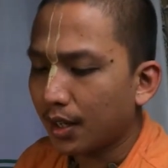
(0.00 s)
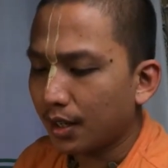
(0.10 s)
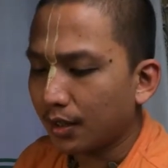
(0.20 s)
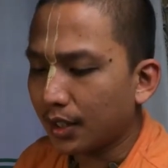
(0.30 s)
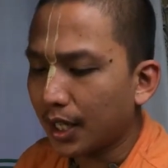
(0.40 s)

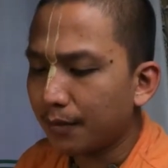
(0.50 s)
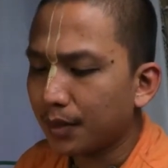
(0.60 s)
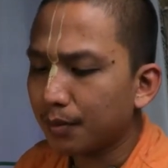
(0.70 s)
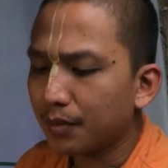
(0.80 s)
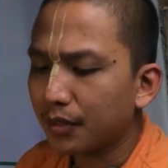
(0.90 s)
gave
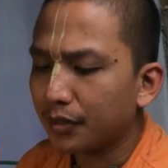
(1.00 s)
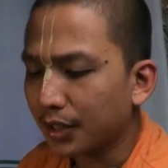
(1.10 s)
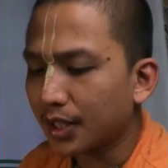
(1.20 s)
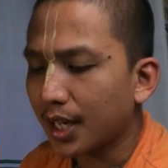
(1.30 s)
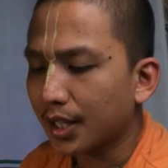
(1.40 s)
them
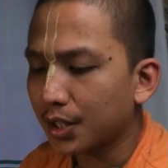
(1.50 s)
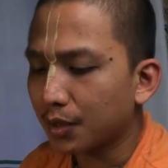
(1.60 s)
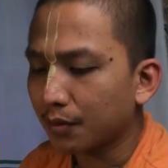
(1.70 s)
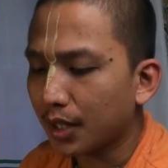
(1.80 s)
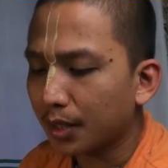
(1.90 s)
different kinds
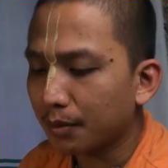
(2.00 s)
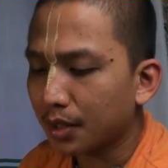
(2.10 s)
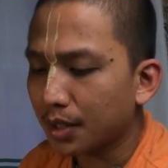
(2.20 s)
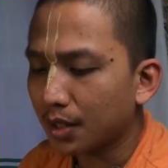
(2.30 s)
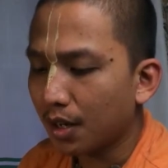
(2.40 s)
of
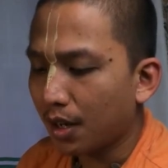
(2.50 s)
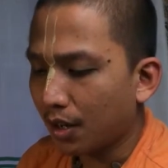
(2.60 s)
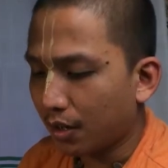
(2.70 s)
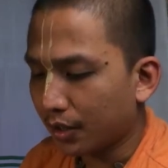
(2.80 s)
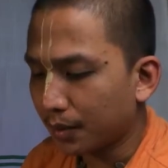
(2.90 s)
garments,
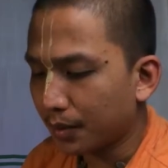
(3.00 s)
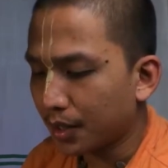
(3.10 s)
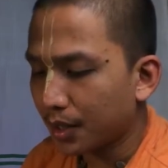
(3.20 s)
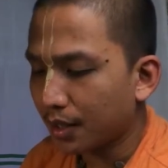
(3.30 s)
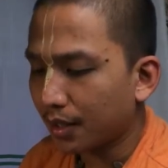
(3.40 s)

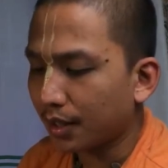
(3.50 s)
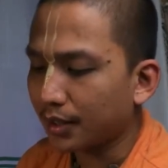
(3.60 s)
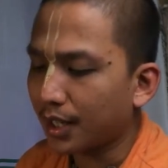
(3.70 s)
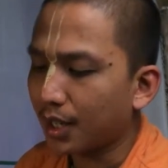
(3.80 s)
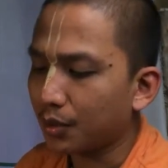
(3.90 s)
ornaments, and
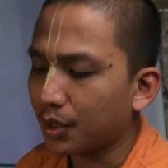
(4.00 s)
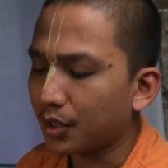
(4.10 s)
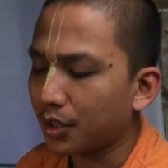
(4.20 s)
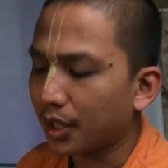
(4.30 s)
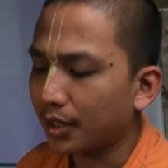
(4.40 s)
cows in
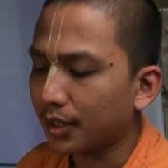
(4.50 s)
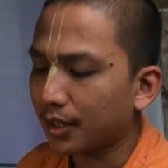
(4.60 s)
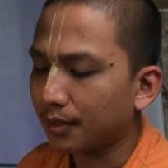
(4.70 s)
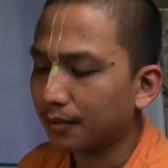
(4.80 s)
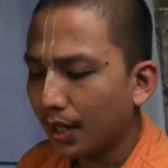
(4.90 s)
charity.
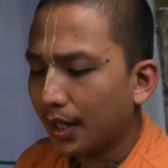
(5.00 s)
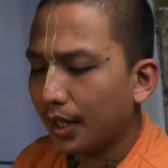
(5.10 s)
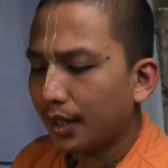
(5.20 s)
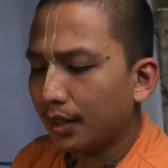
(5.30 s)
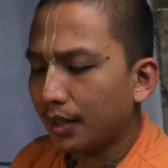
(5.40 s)

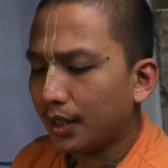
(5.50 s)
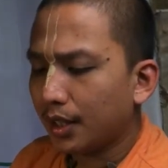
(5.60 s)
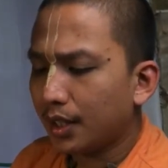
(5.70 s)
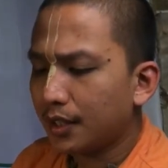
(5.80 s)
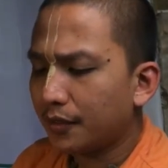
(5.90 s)

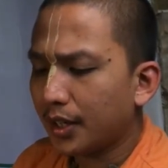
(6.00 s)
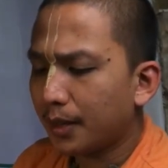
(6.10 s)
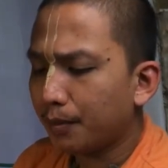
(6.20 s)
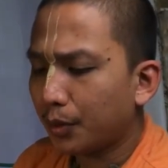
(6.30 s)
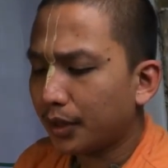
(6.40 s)
It is very
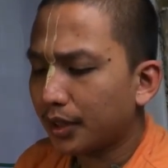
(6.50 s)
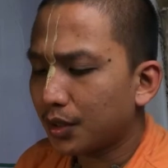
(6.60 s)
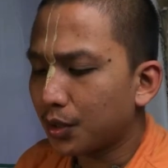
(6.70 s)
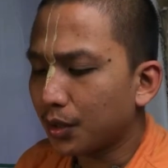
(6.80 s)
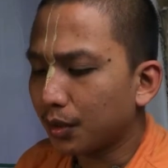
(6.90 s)
important
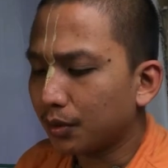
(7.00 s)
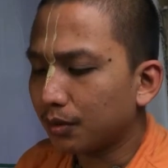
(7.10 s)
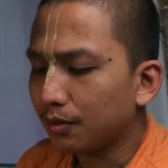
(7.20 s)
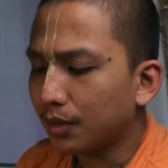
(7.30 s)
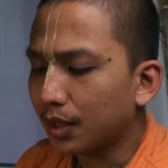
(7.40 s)
to note
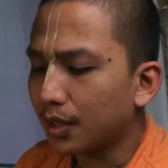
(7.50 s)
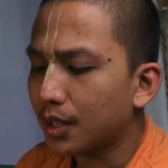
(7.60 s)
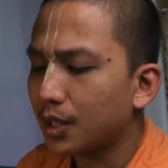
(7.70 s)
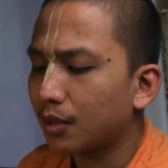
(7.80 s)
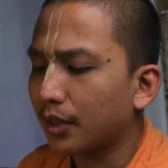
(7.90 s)
in
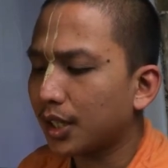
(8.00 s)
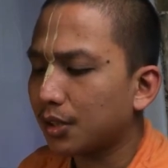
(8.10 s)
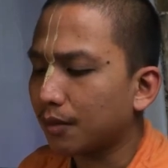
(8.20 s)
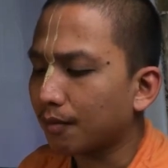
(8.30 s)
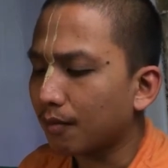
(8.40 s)
this
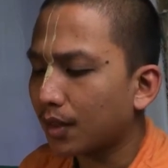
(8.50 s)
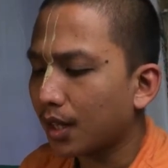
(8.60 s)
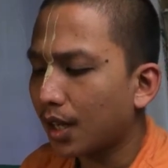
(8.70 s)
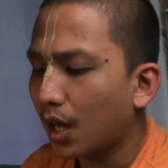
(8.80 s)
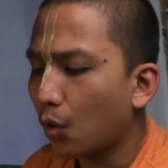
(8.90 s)
connection
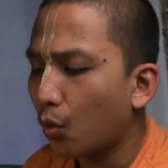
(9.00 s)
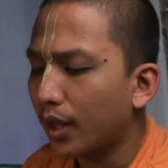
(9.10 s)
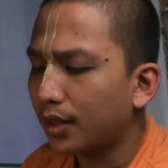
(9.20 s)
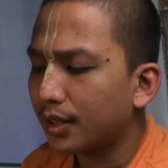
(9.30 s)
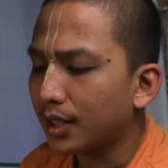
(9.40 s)
how
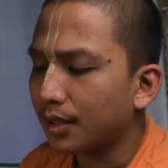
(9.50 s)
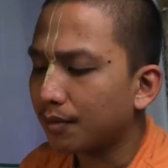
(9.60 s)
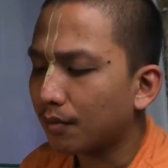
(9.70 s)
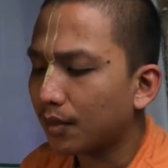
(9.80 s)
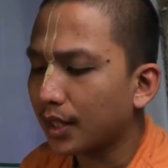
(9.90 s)
wealthy
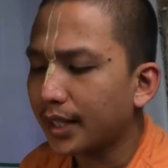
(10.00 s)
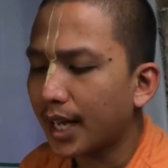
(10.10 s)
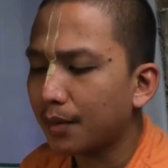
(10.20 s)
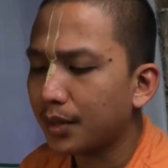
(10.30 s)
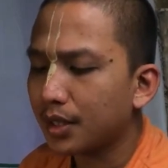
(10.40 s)
the
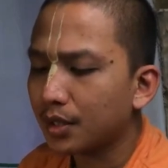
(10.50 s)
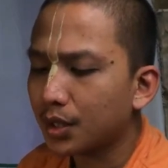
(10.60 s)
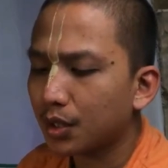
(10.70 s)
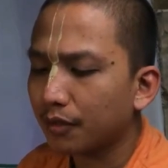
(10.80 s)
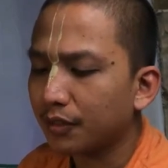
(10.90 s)
inhabitants
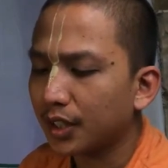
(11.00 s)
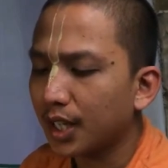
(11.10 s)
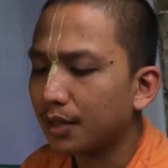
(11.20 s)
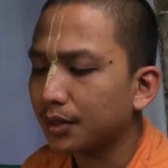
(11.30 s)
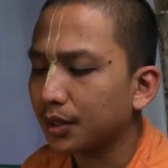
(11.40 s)
of
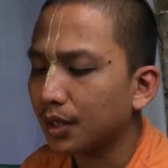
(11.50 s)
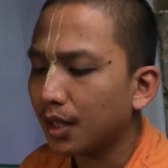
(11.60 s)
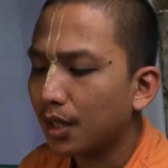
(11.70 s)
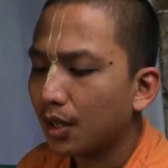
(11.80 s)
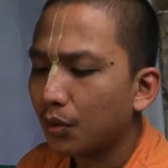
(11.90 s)
Vrindavan
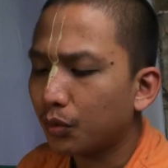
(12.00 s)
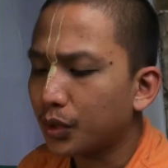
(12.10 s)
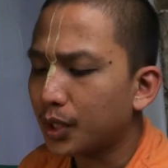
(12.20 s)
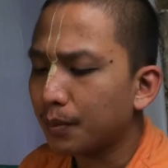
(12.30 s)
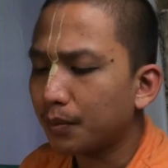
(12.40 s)
were
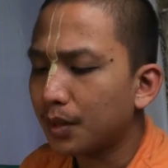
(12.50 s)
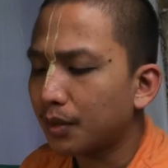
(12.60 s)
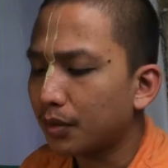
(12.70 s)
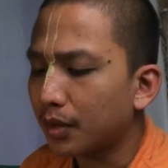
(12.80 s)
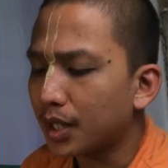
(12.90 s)
simply by
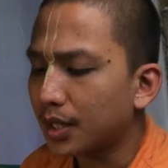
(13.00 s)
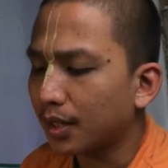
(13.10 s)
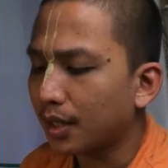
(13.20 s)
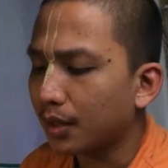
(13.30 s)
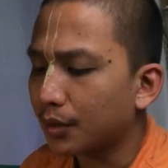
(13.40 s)
raising
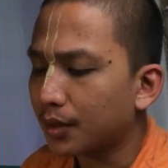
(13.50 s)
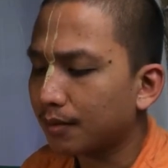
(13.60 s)
cows.